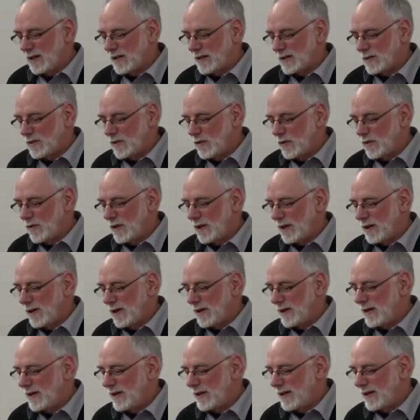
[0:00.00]
So
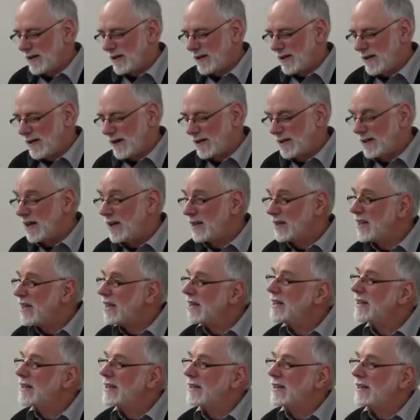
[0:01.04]
I
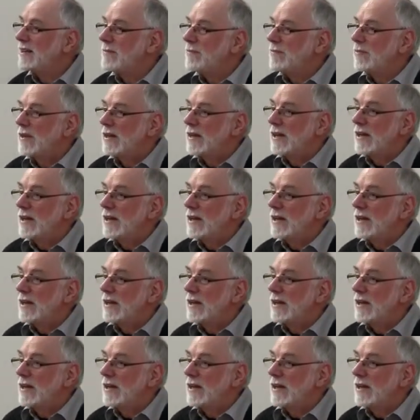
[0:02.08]
think